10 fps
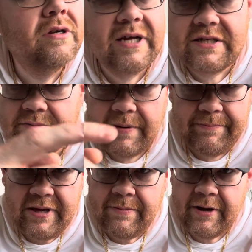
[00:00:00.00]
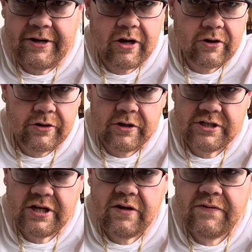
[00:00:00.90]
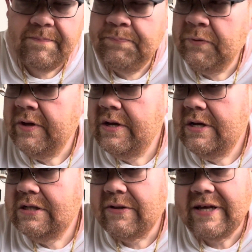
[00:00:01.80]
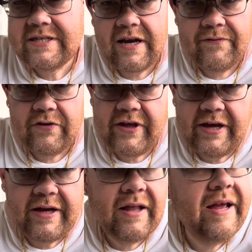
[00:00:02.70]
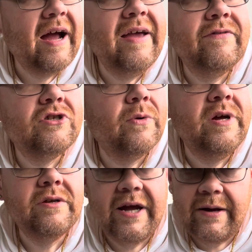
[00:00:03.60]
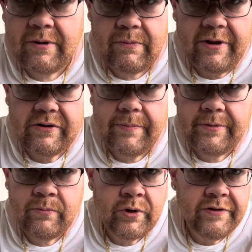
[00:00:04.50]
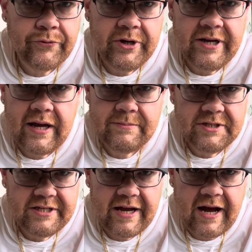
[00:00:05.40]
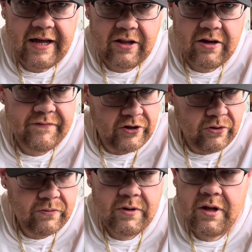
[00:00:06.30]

That's me, my daughter, and herself. So that's kind of our thing. Like, I even squeeze her hand when I wake her up in the morning 3 times to say, I love you.